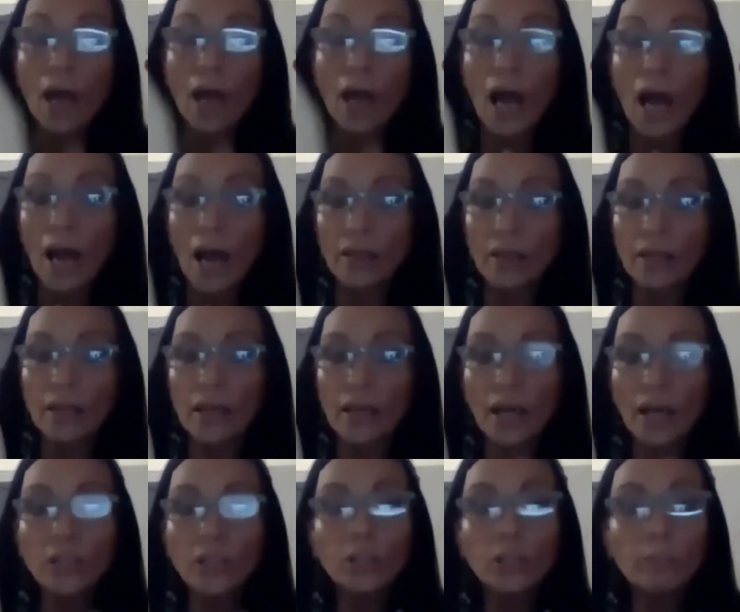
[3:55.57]
I think
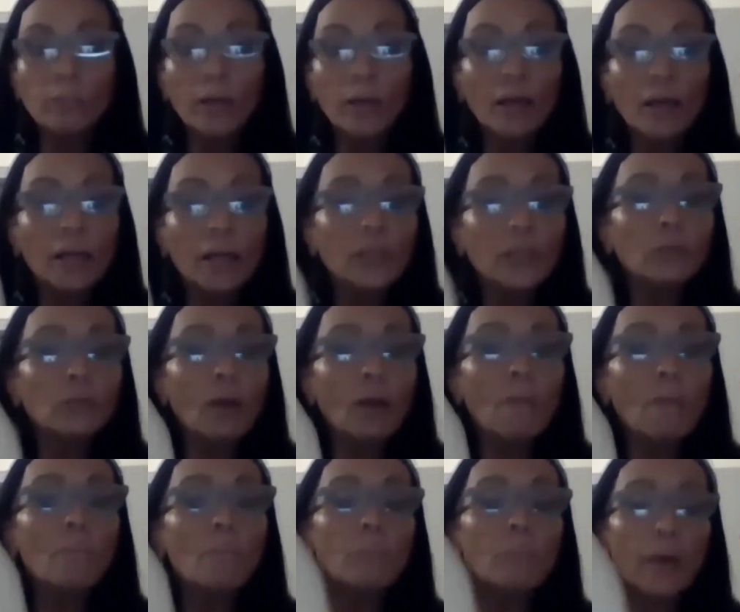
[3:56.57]
I should be on that
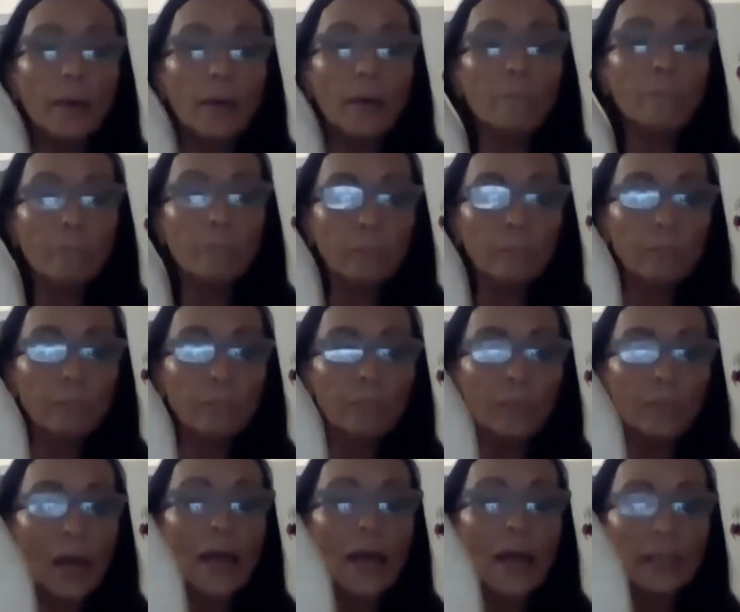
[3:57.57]
drum, but
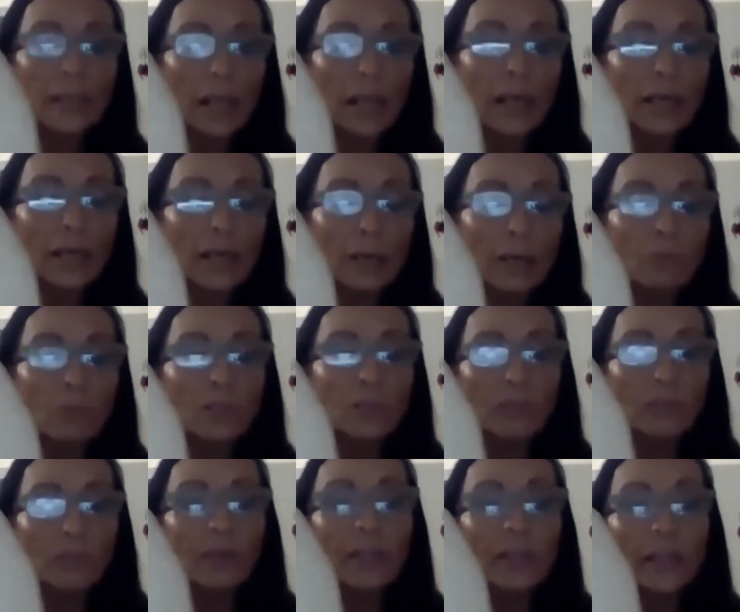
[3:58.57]
that day he was
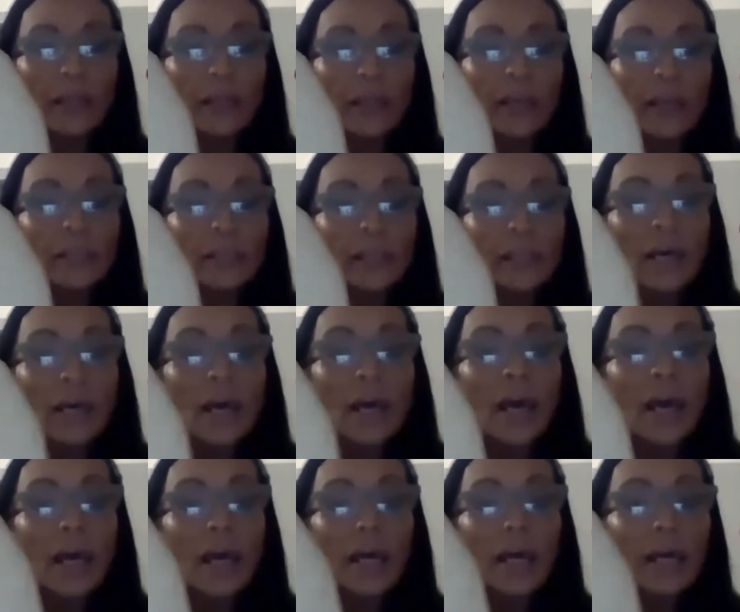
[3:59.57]
feeling this.
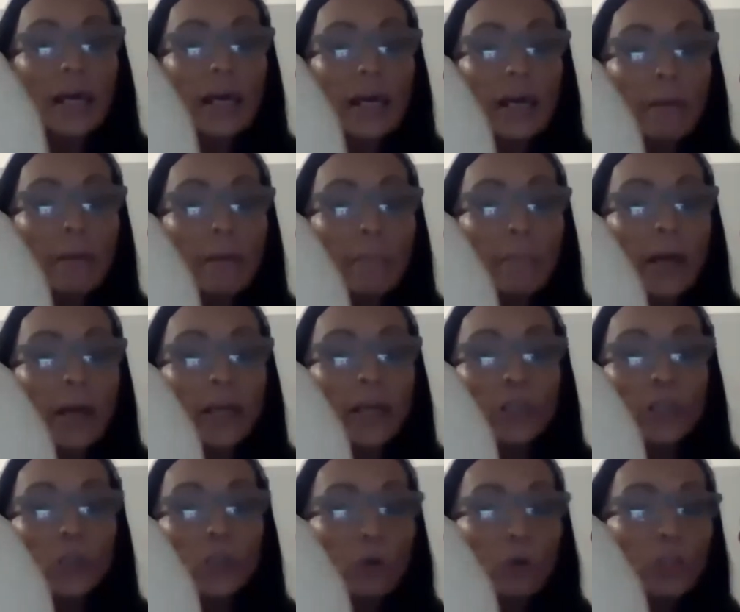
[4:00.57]
He made a
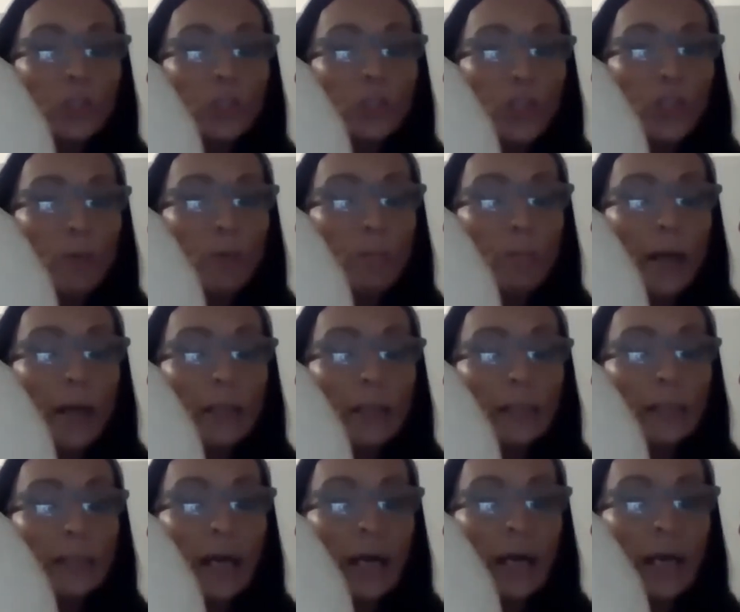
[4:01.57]
Jordan Jumpman
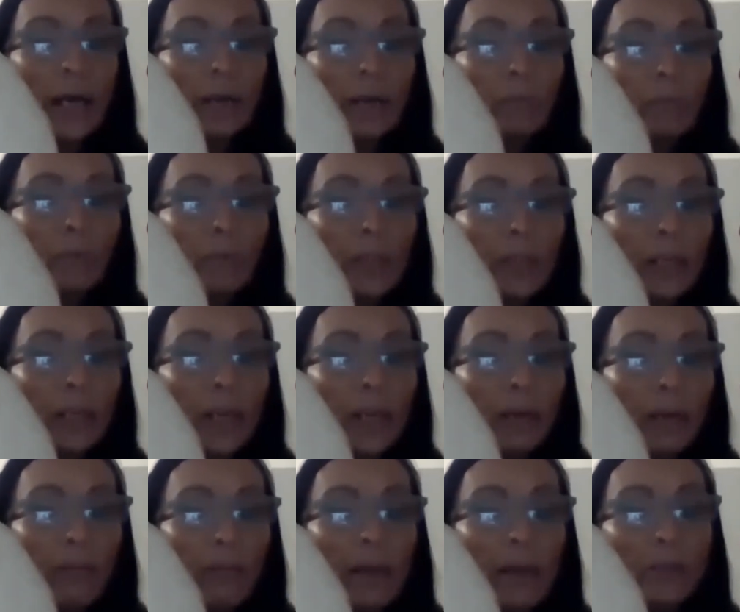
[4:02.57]
sign with a
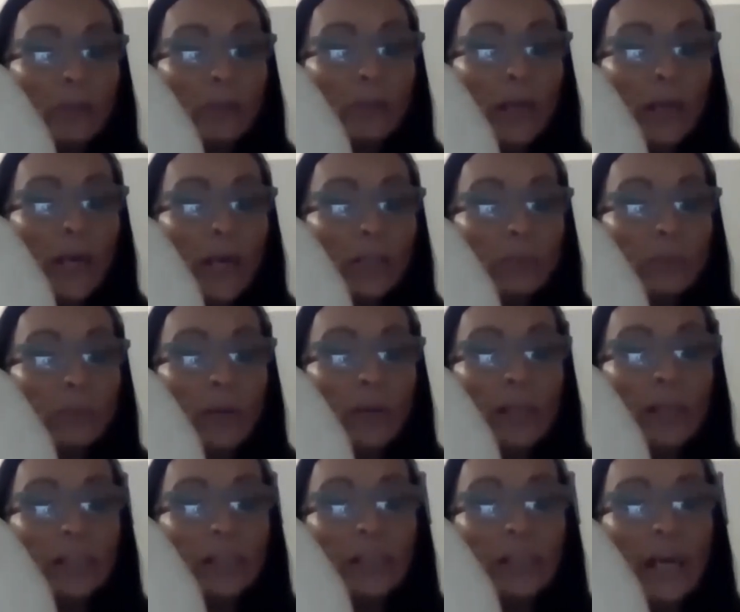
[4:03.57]
Native
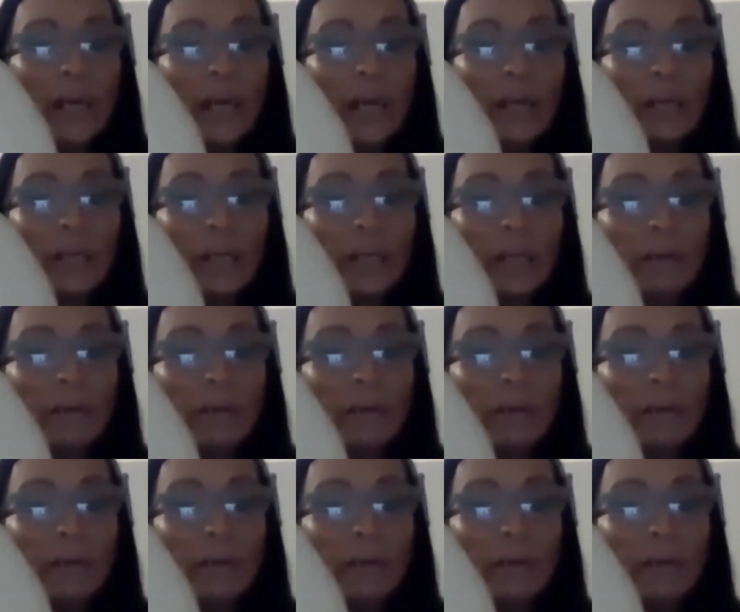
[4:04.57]
headdress and